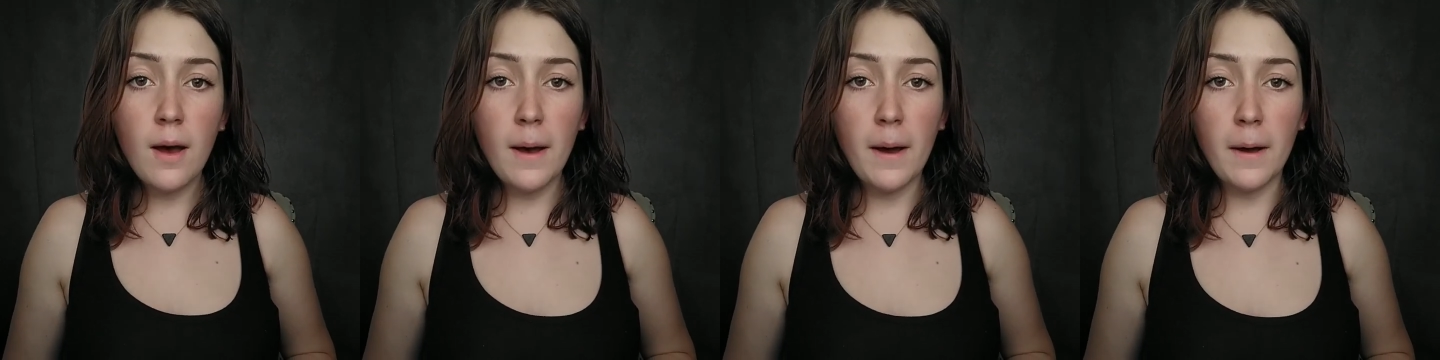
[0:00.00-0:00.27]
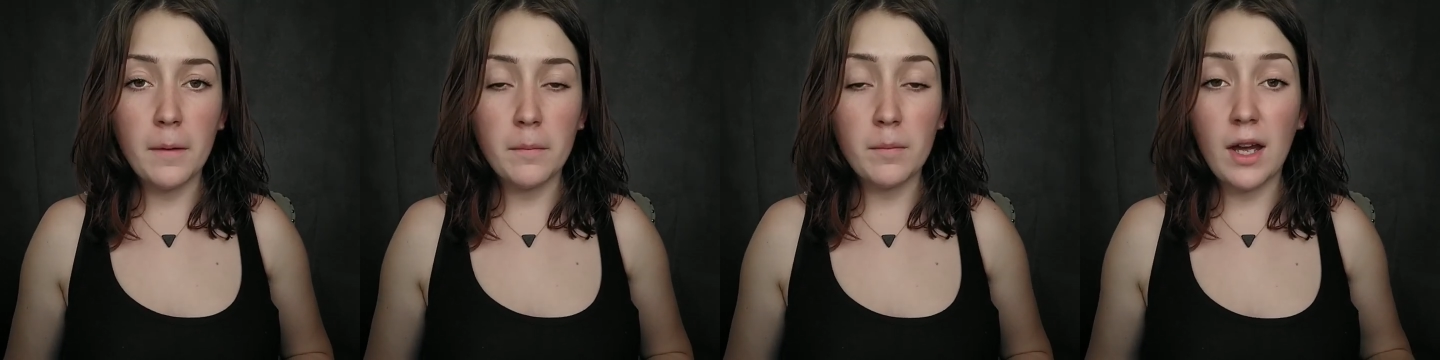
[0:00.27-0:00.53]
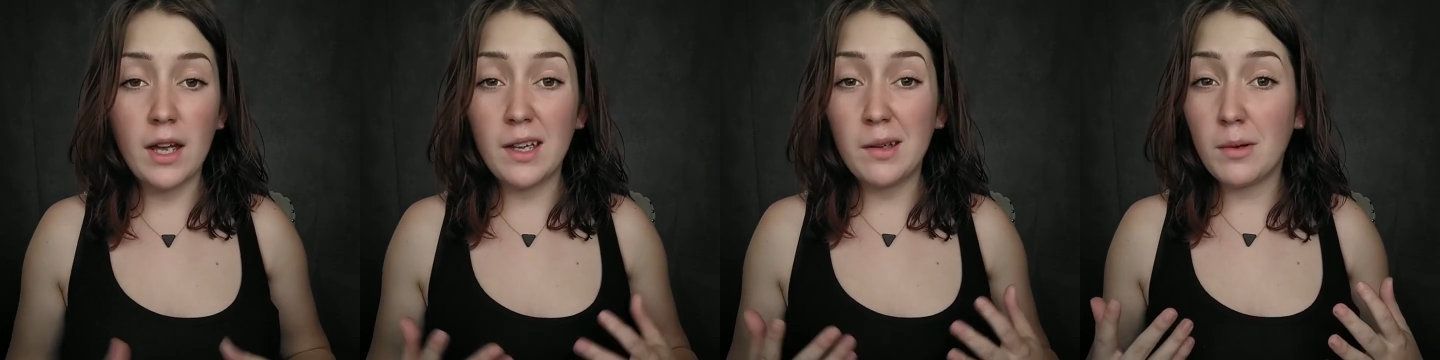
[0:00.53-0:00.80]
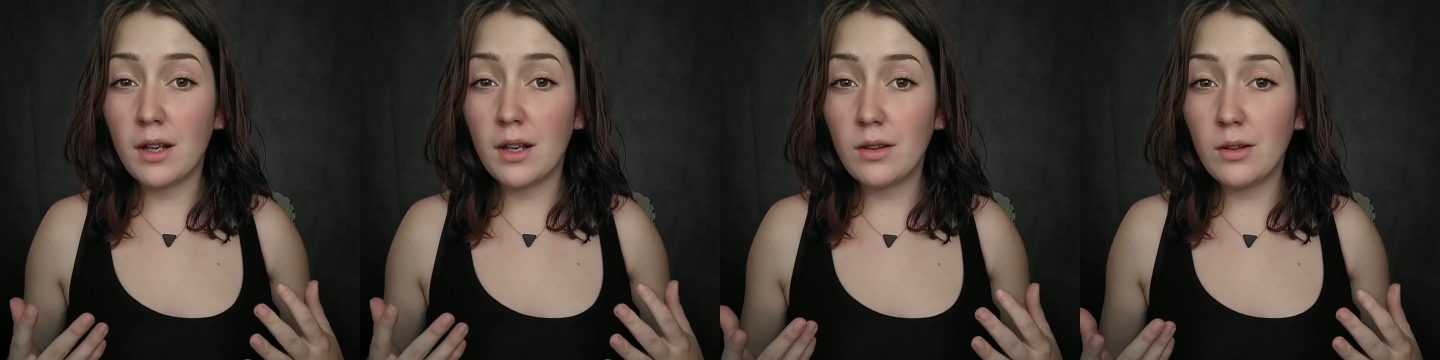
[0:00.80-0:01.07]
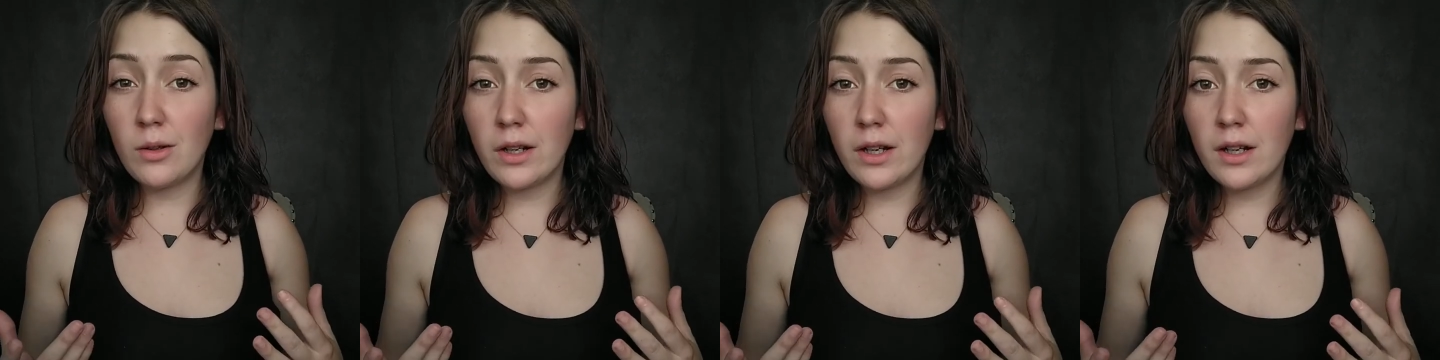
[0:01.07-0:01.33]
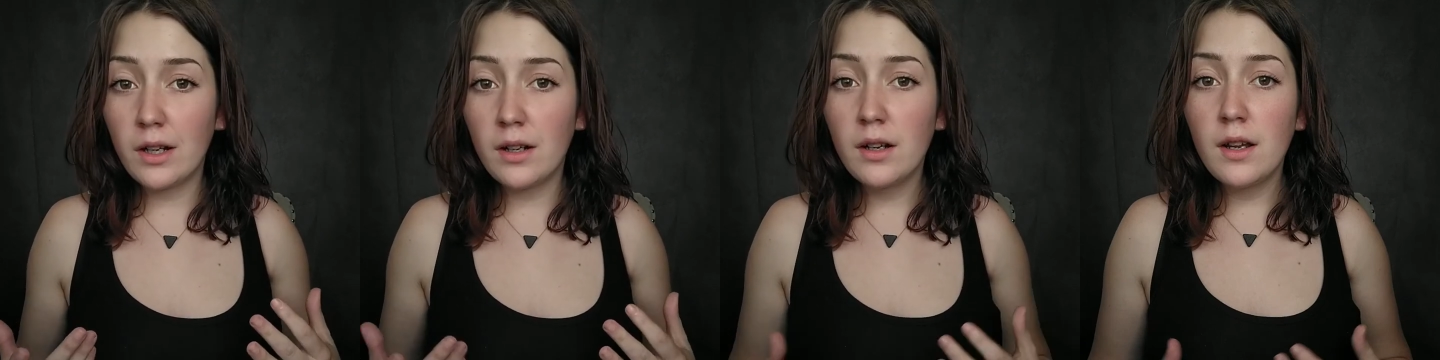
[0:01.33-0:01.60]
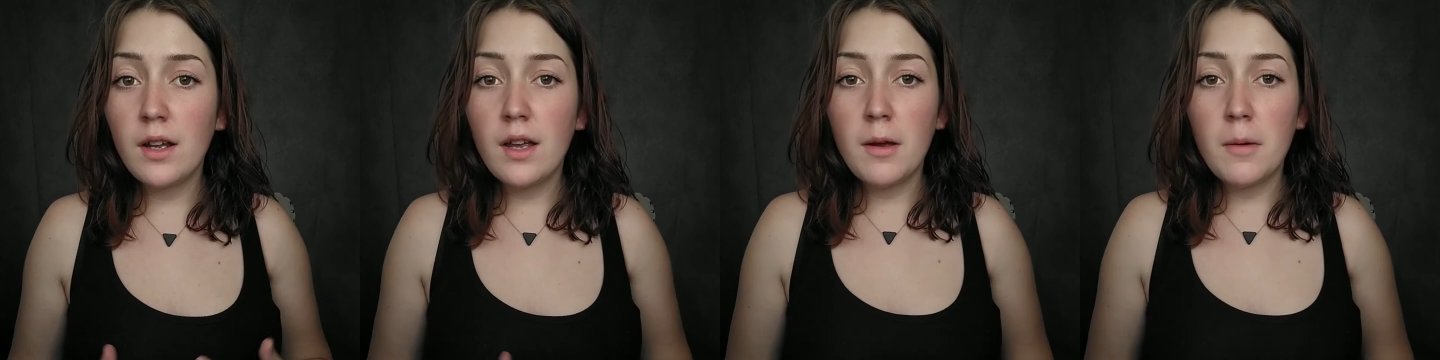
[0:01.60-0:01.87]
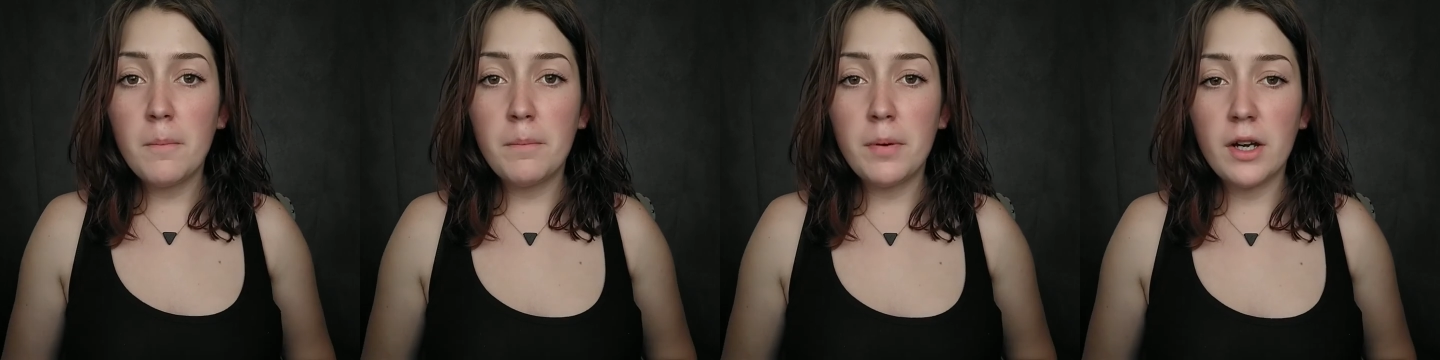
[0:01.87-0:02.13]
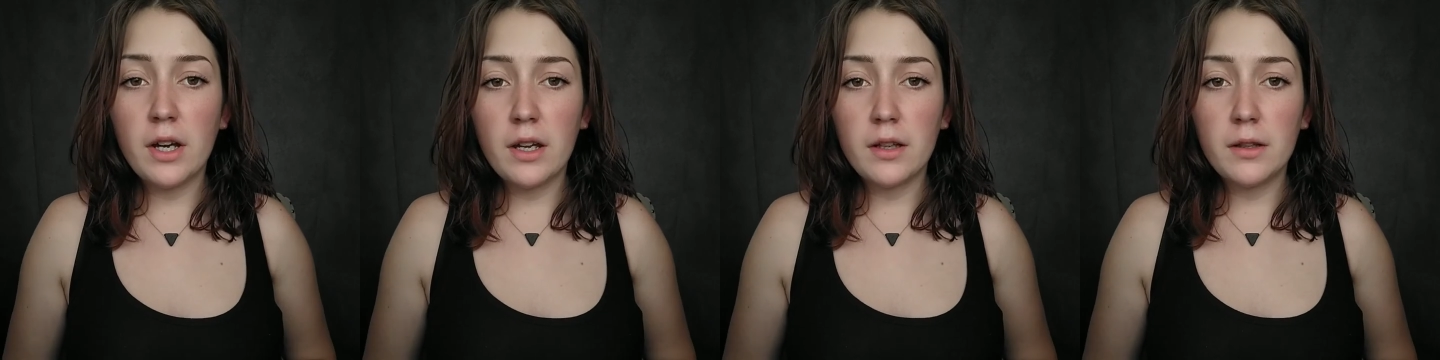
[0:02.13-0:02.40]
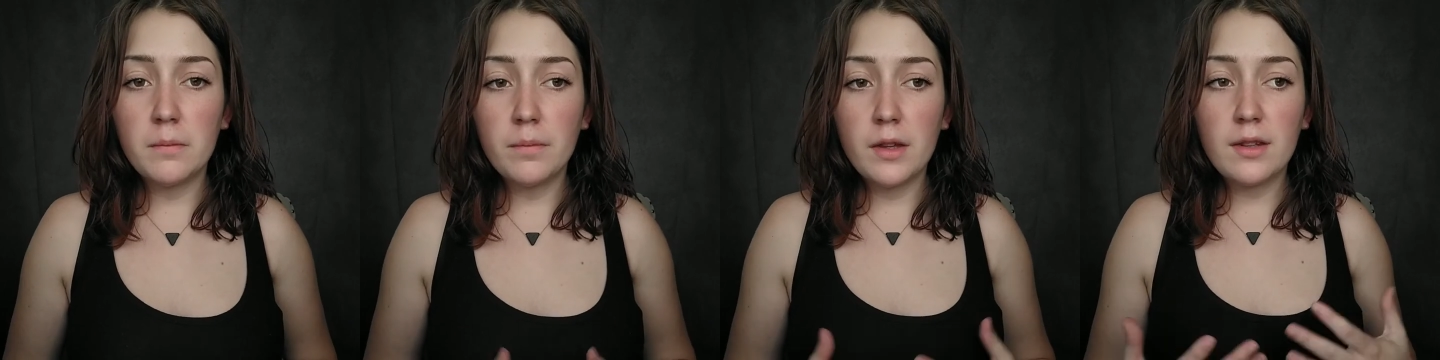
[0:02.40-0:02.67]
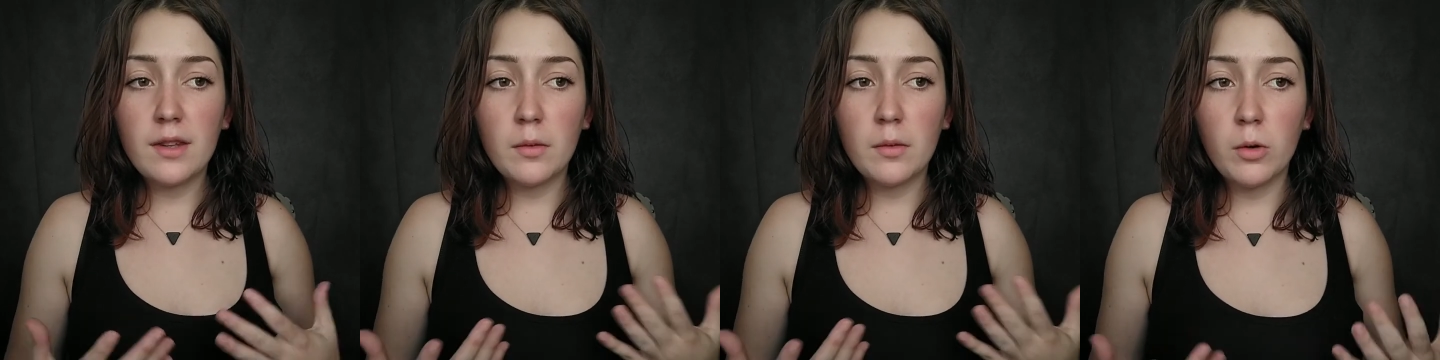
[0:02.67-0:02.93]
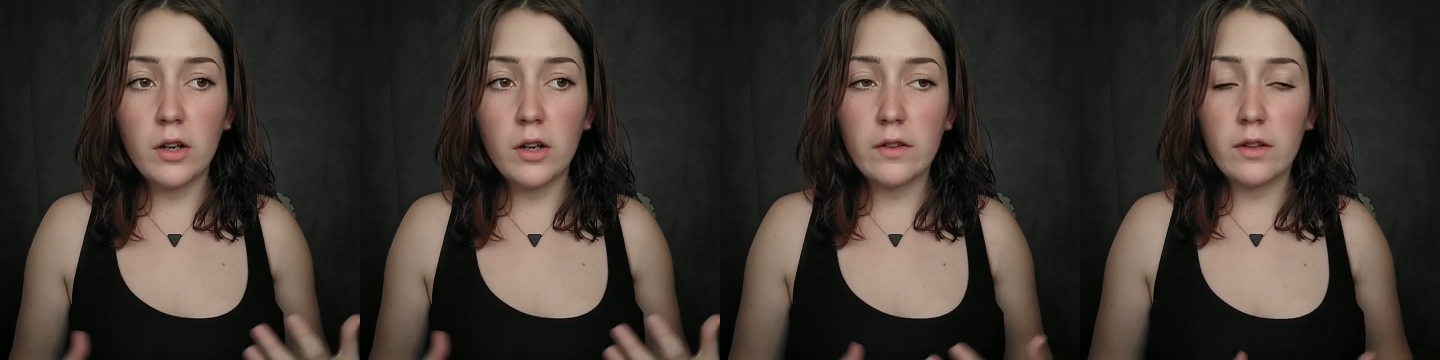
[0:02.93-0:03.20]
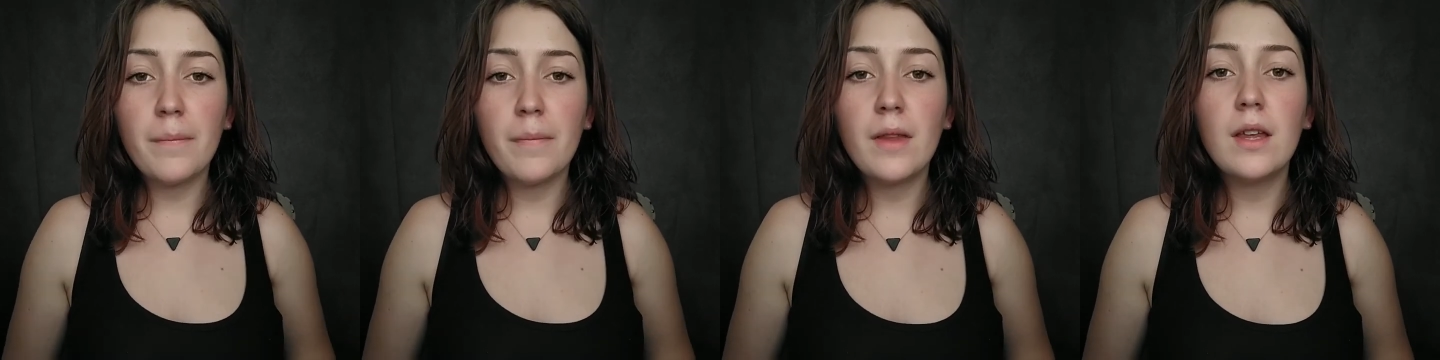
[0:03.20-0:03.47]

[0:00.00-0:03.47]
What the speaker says: I am not a lawyer, but this is more of an